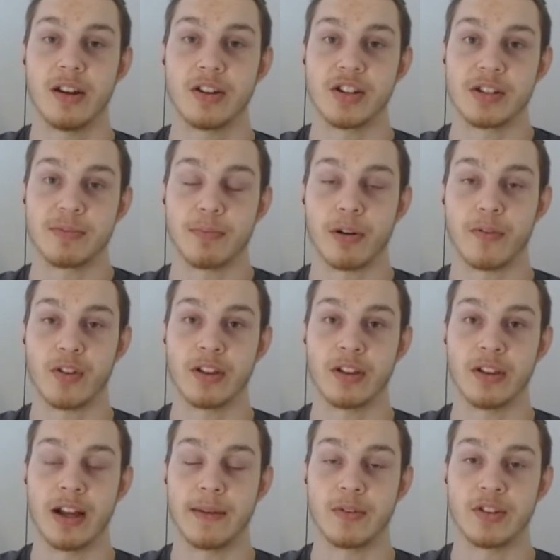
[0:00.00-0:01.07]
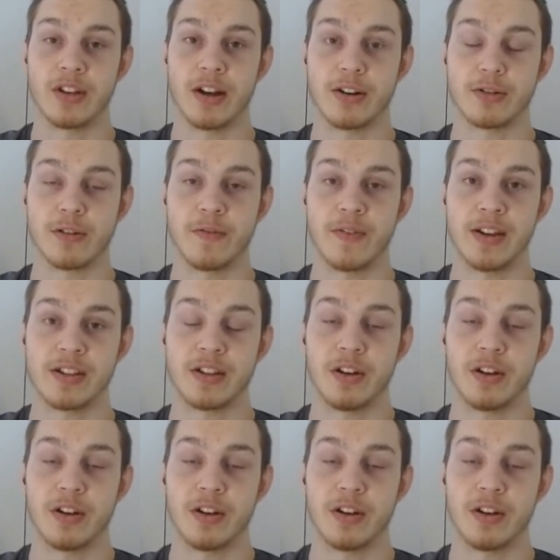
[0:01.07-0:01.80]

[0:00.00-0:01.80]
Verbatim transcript: Just perfectly in line with Diotrephes.